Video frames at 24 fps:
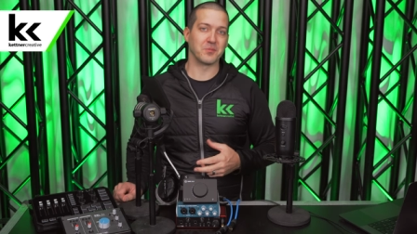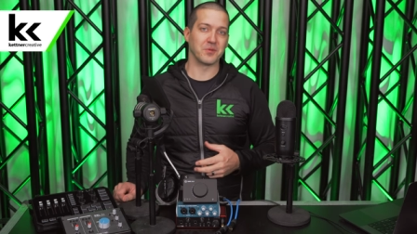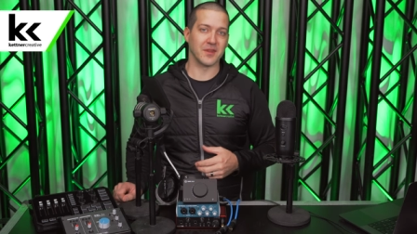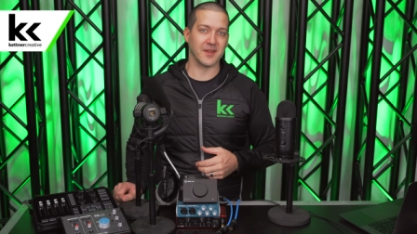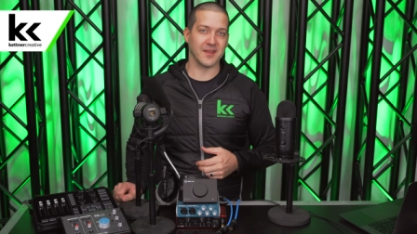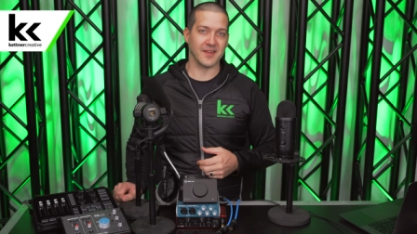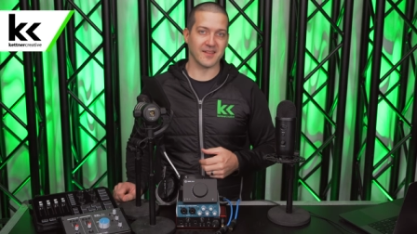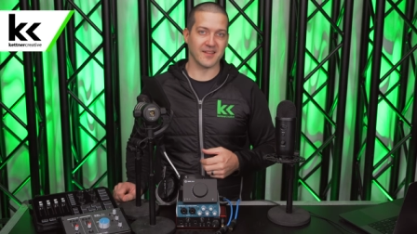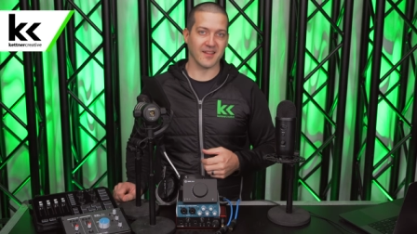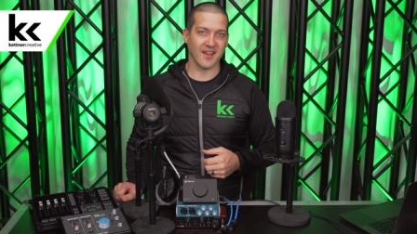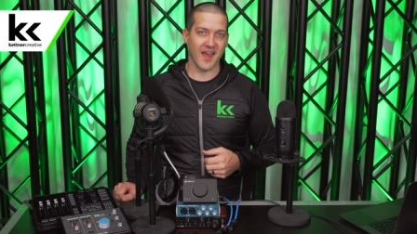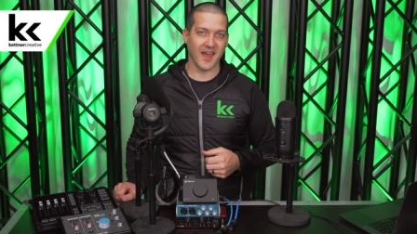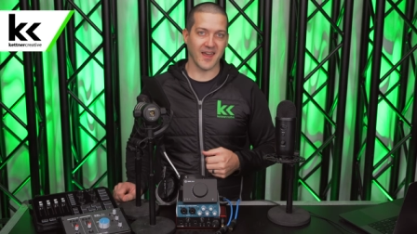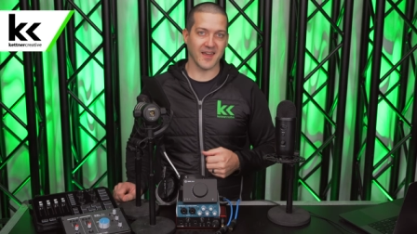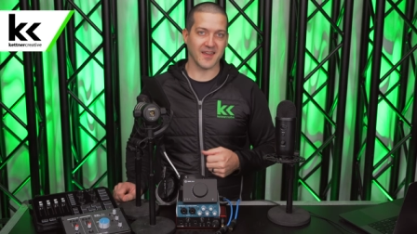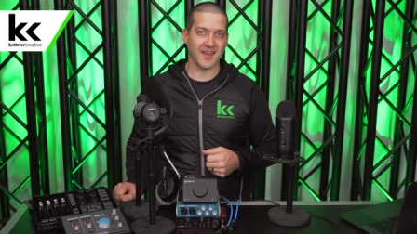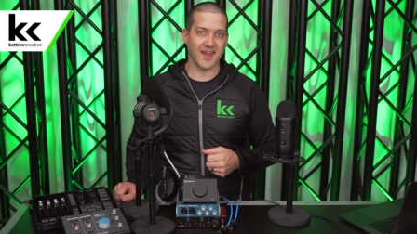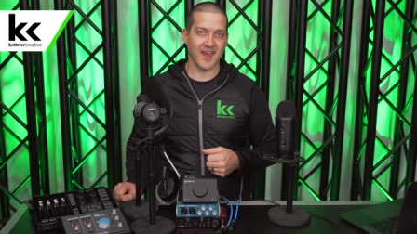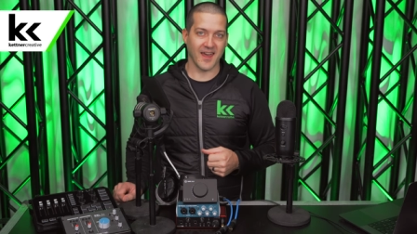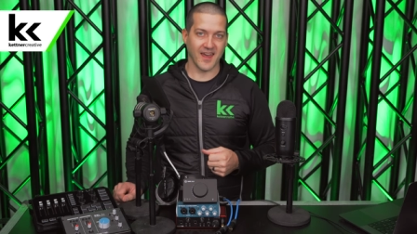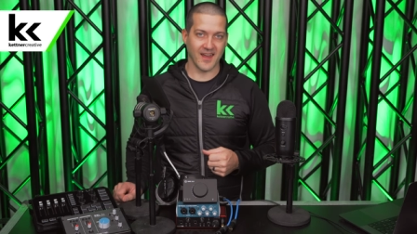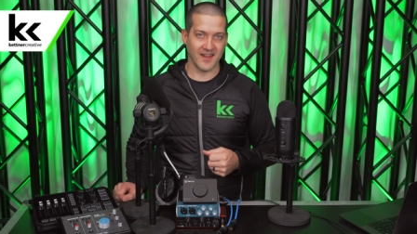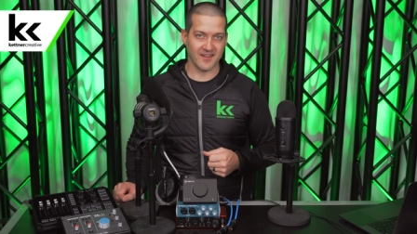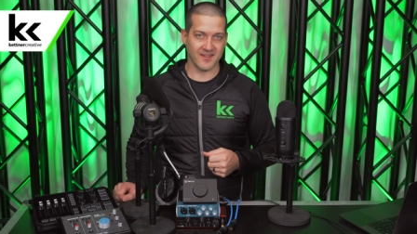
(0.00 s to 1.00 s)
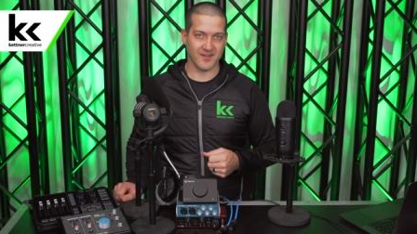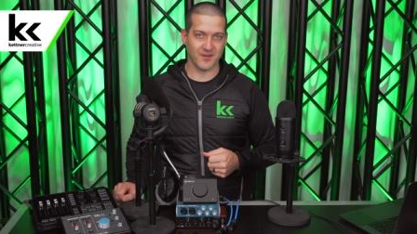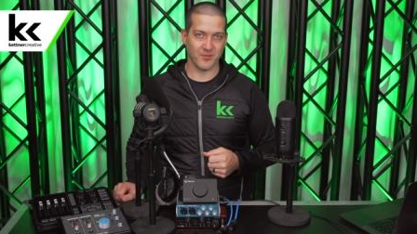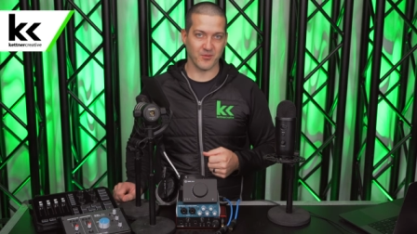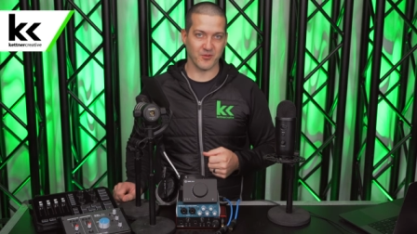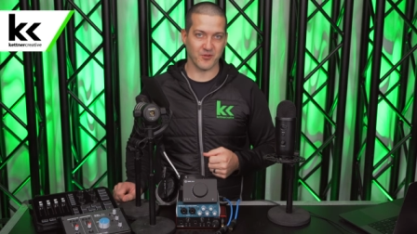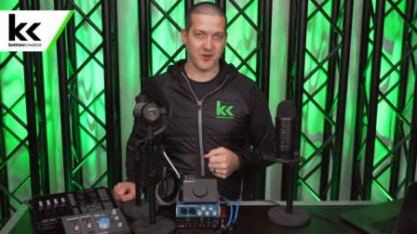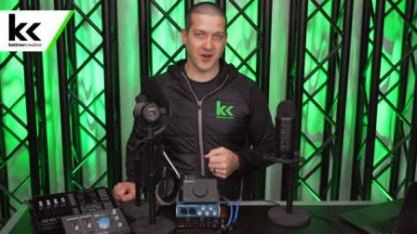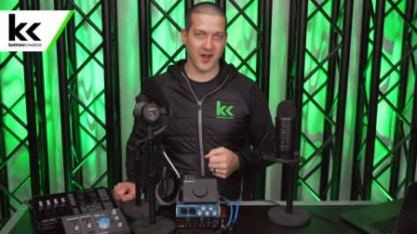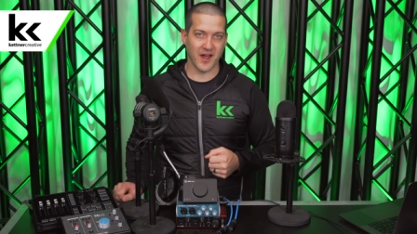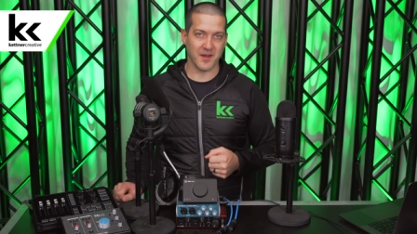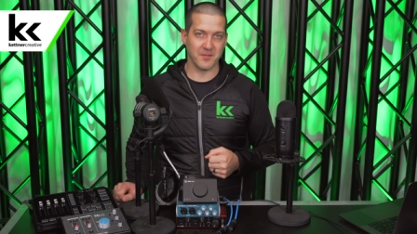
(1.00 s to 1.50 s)
please like and
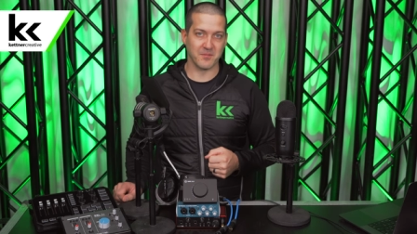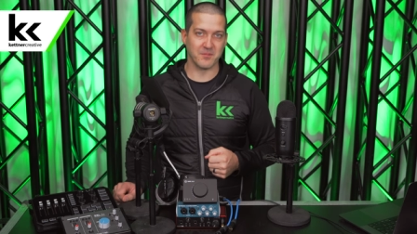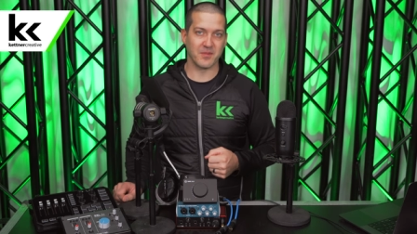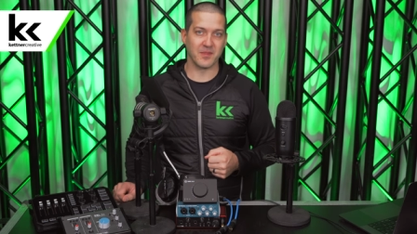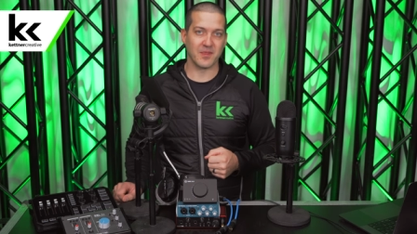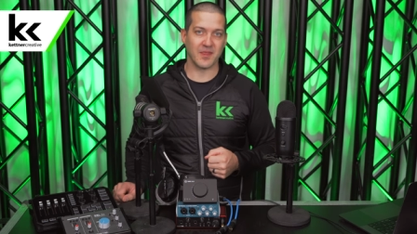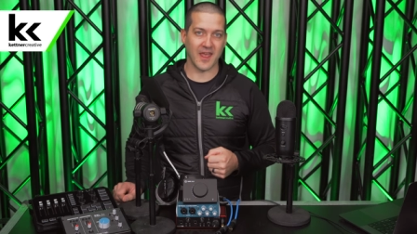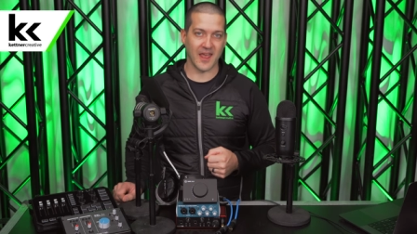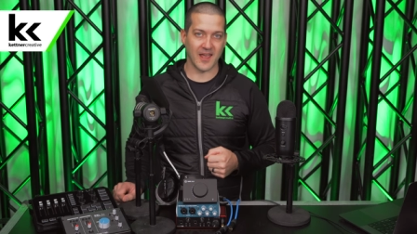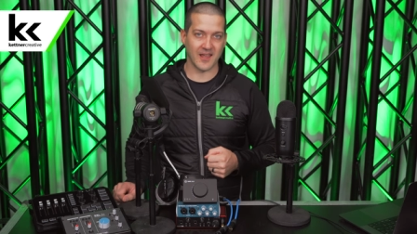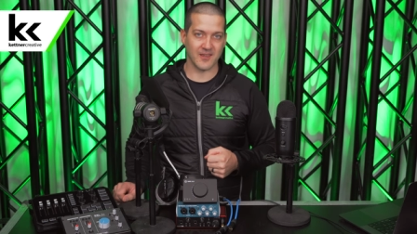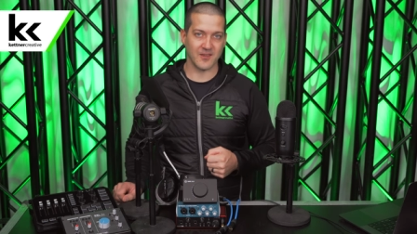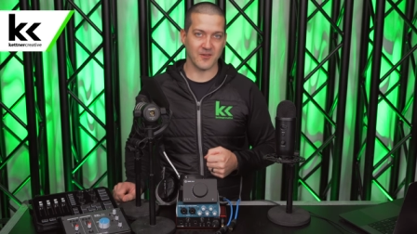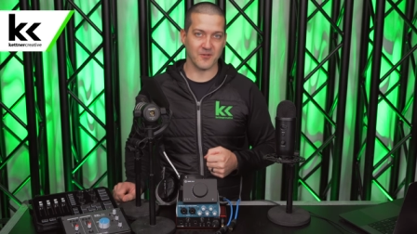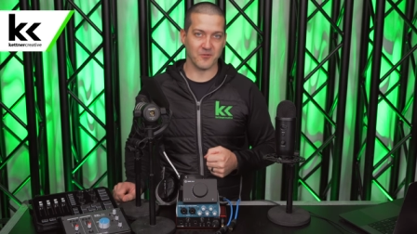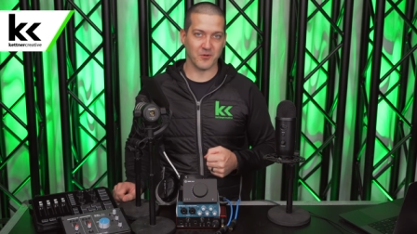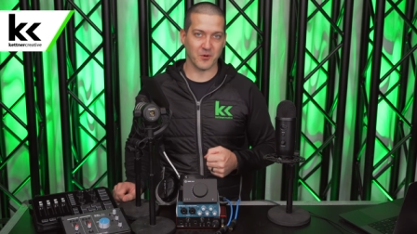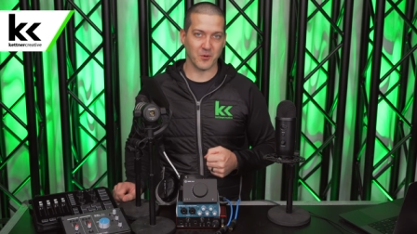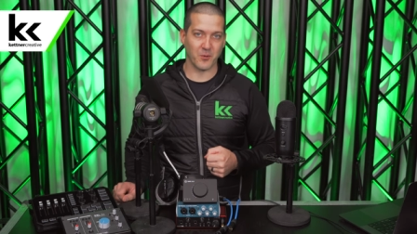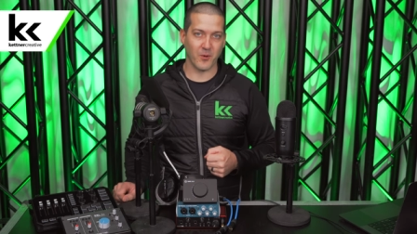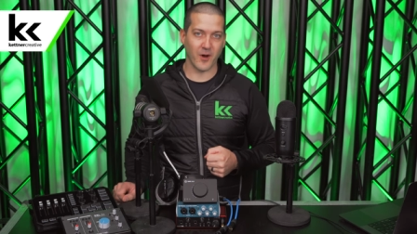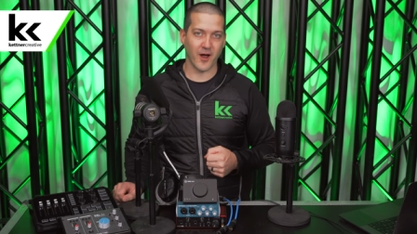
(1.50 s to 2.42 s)
subscribe. Thank you for